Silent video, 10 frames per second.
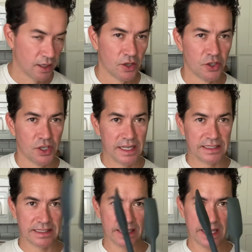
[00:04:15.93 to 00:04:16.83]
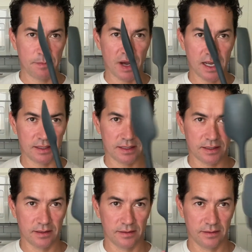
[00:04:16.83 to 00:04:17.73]
you need slicky pots.
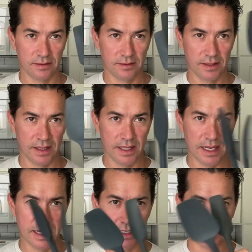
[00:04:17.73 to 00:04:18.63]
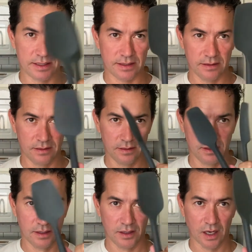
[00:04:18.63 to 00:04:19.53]
These
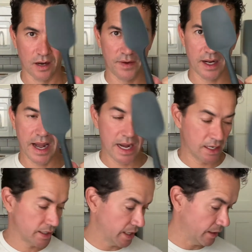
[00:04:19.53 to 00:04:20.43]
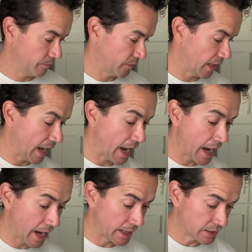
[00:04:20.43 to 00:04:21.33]
are very handy,
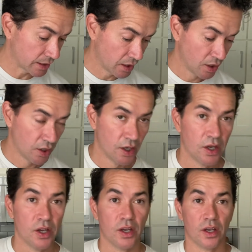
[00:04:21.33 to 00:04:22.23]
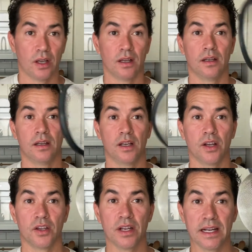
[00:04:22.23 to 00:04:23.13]
and
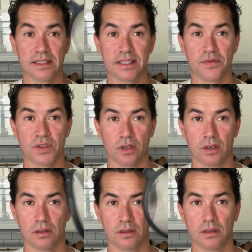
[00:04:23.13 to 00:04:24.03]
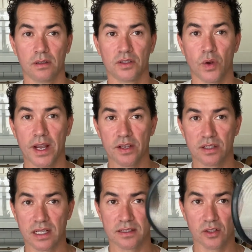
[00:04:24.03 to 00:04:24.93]
you need a sifter. So I use
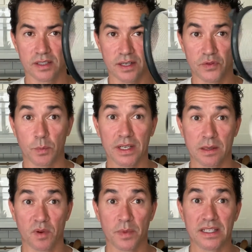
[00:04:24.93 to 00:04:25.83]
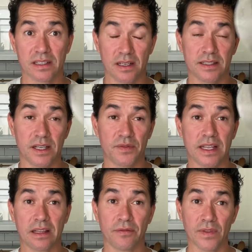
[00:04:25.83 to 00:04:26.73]
this little sifter because I'm gonna be sifting
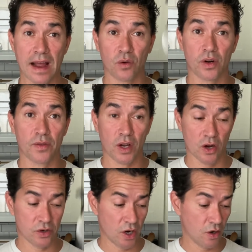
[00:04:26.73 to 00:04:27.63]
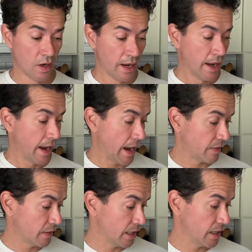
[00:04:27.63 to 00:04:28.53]
the flour and the cocoa
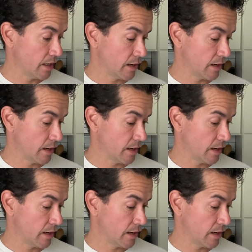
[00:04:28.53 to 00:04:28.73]
and the